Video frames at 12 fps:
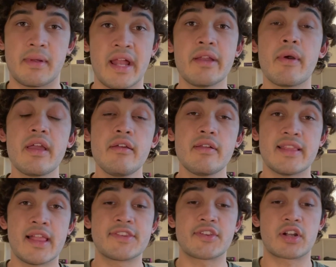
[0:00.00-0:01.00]
Anyway,
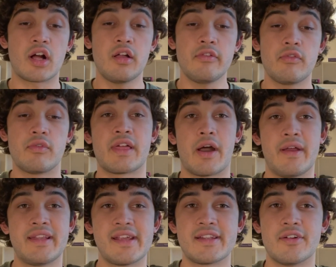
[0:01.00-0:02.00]
let's start off with how I
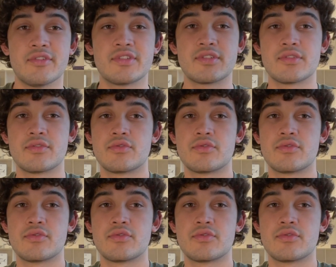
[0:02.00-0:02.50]
take notes.